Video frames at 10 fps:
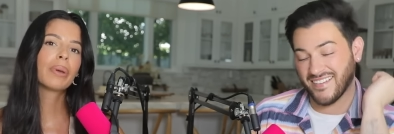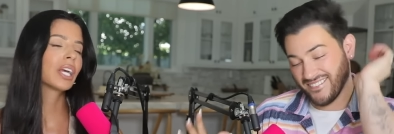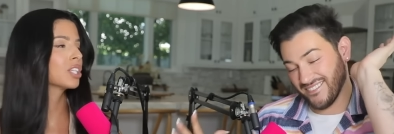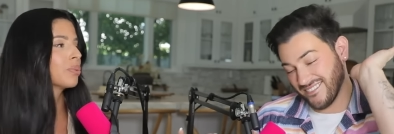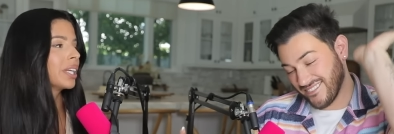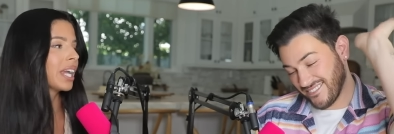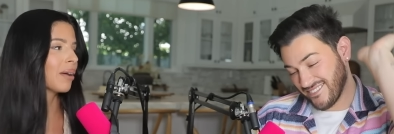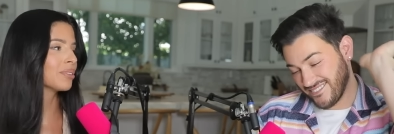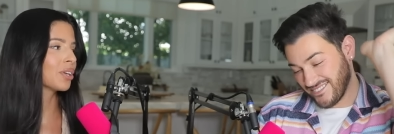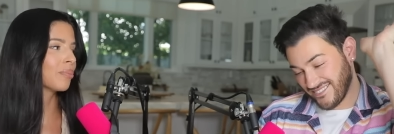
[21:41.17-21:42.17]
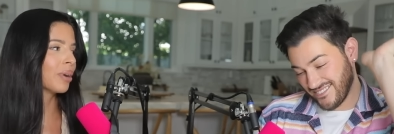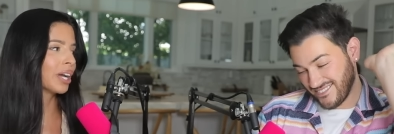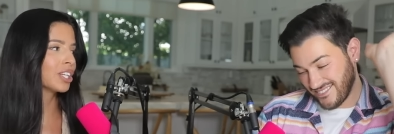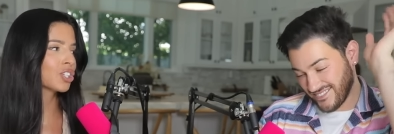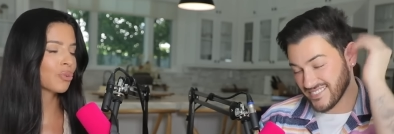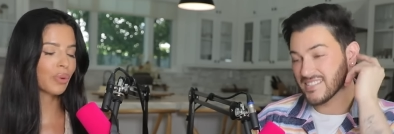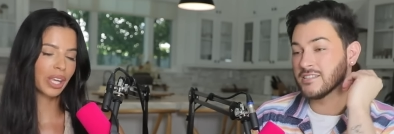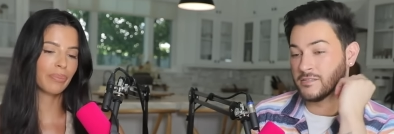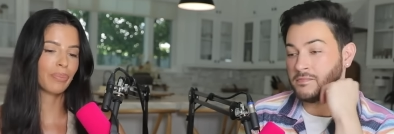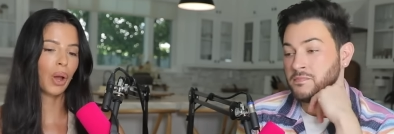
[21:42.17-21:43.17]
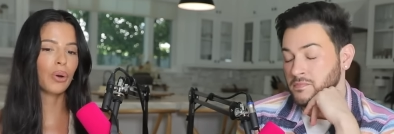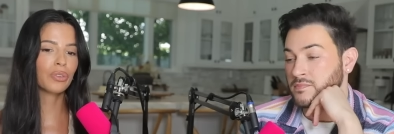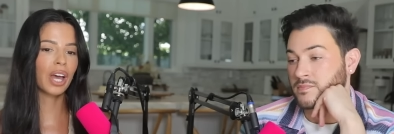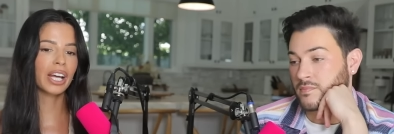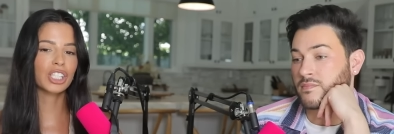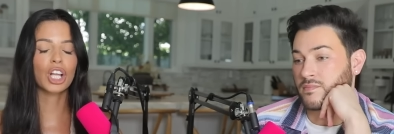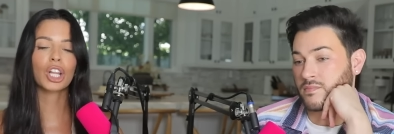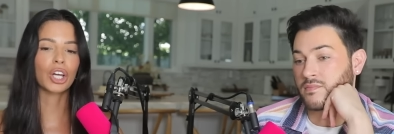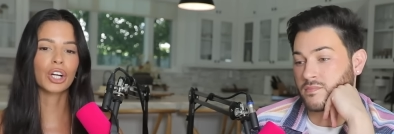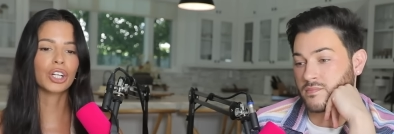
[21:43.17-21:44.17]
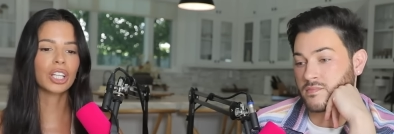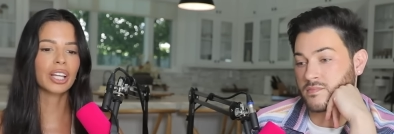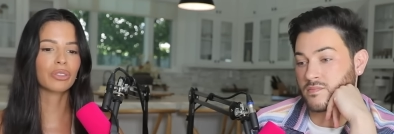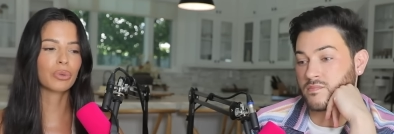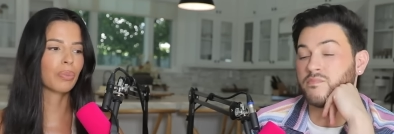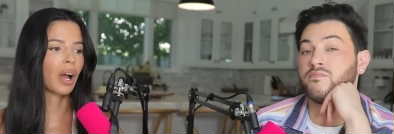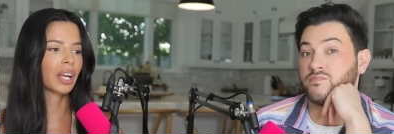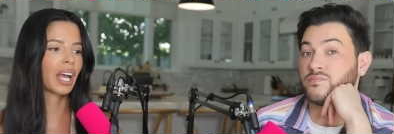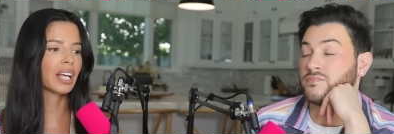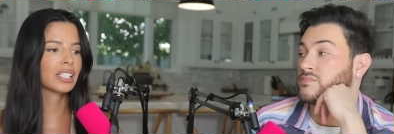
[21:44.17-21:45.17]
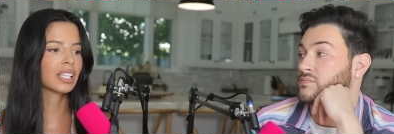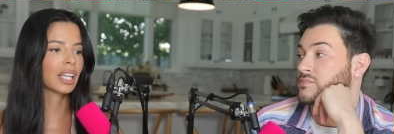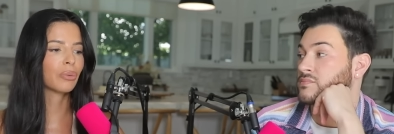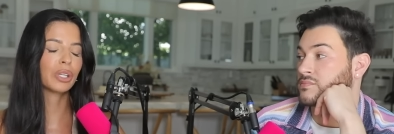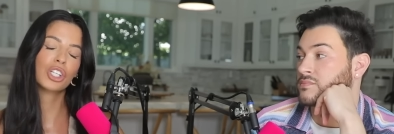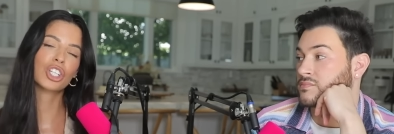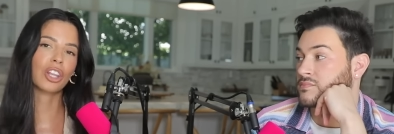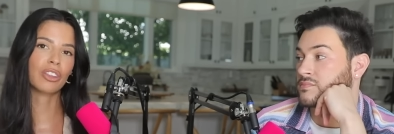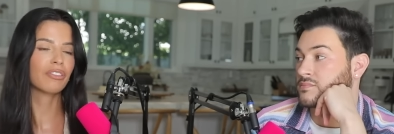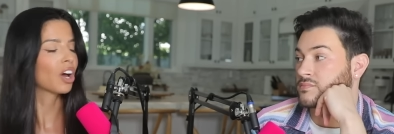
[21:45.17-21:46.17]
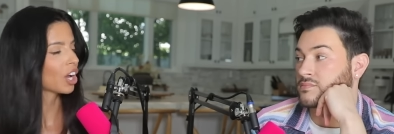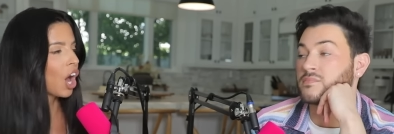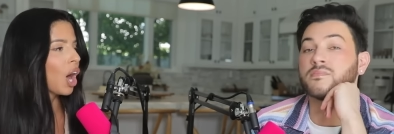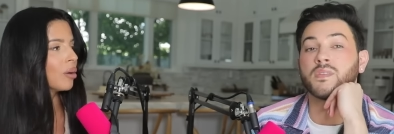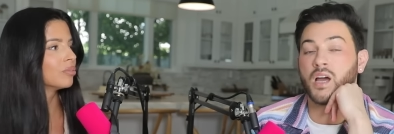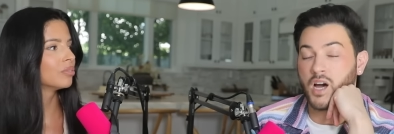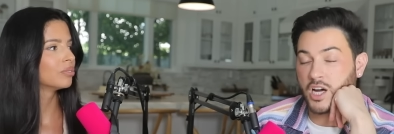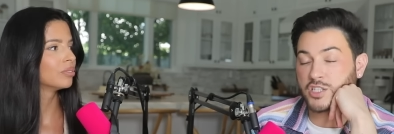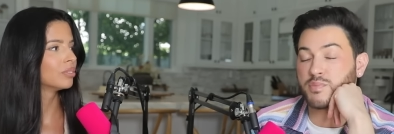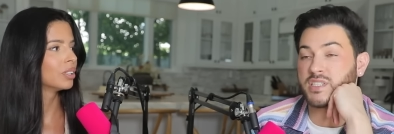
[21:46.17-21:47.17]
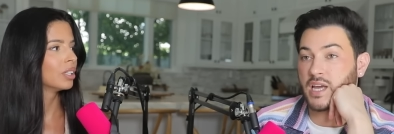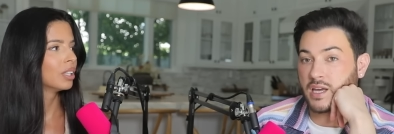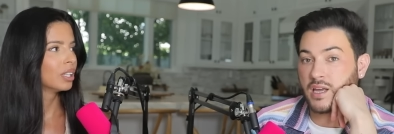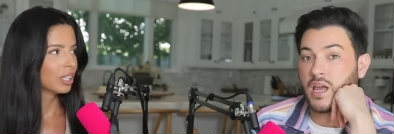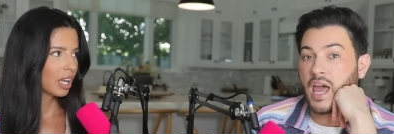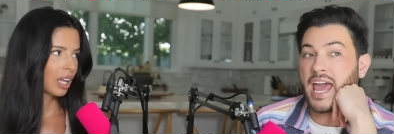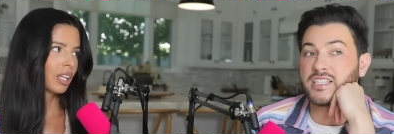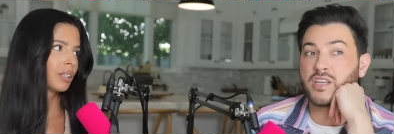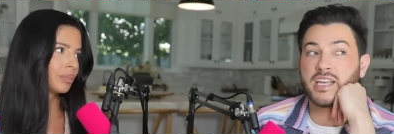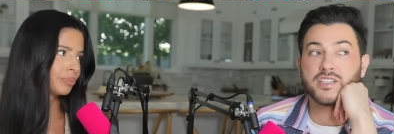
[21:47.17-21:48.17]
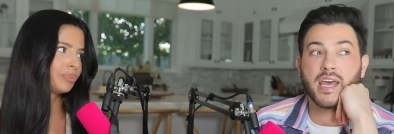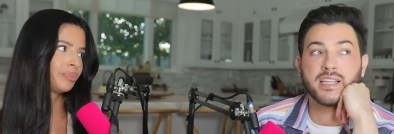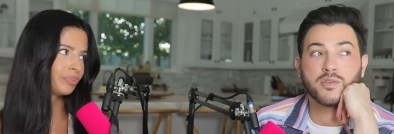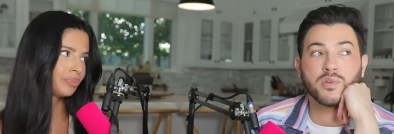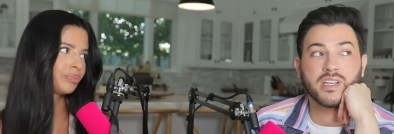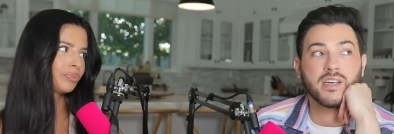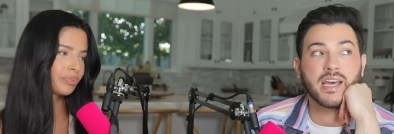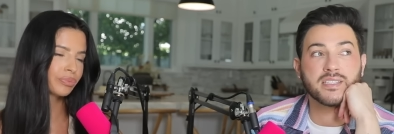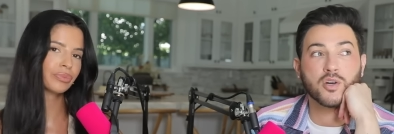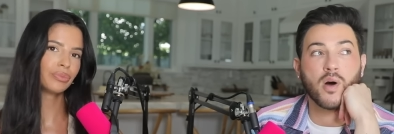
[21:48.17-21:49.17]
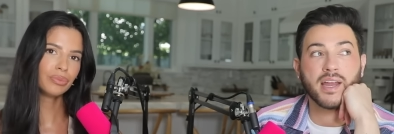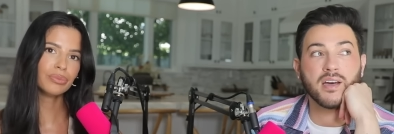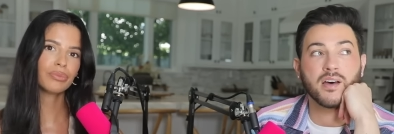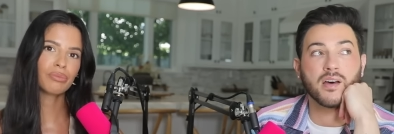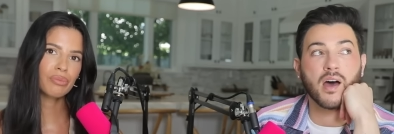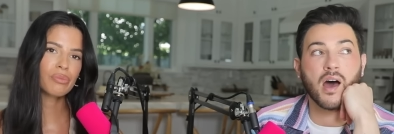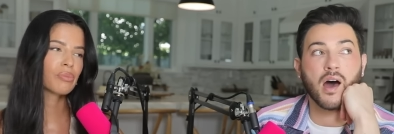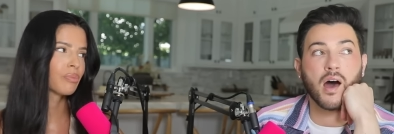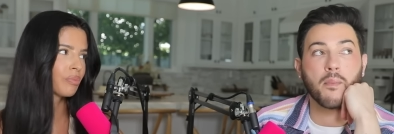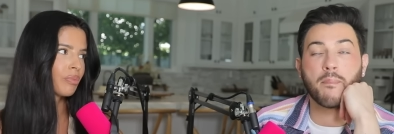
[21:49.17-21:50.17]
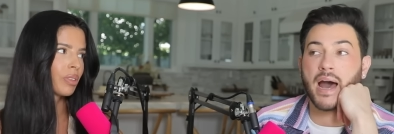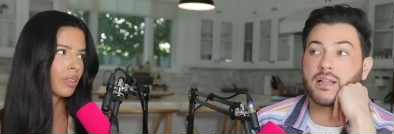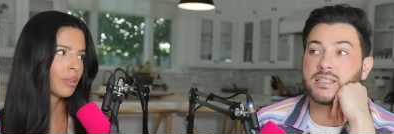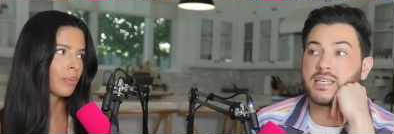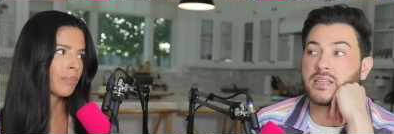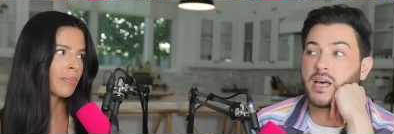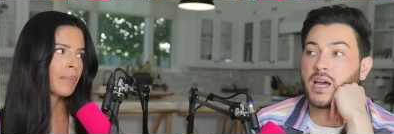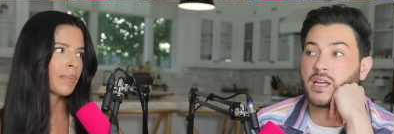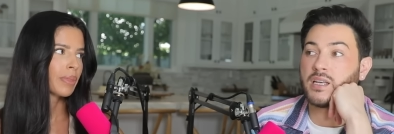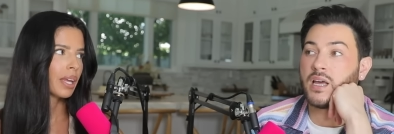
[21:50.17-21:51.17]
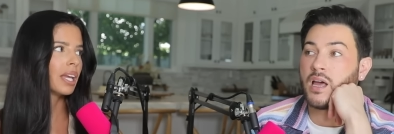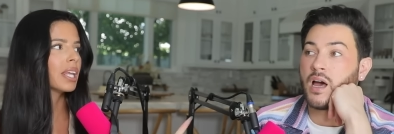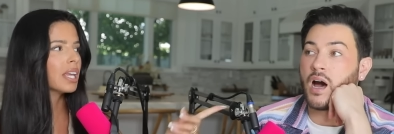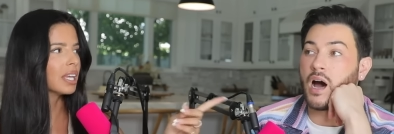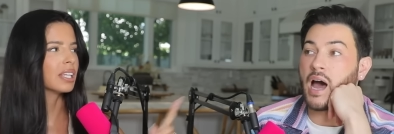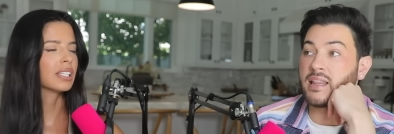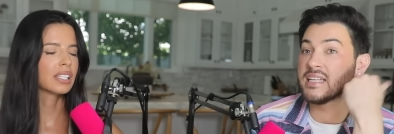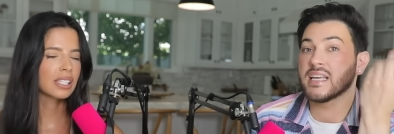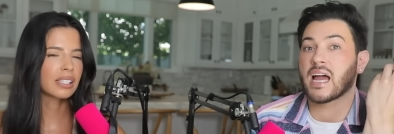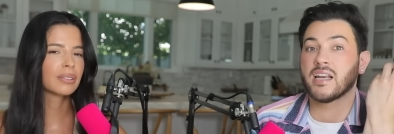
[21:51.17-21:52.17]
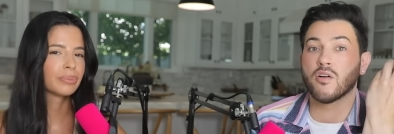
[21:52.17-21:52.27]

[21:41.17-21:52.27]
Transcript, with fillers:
Speaker 1: Because we yap so much, we both had to learn, like through mm-hmm. podcasting, mm. like when to shut the fuck
Speaker 2: up. Hundred percent. It's it's it's really it's quite a a balancing line.
Speaker 1: It is. Uh, at least
Speaker 2: like I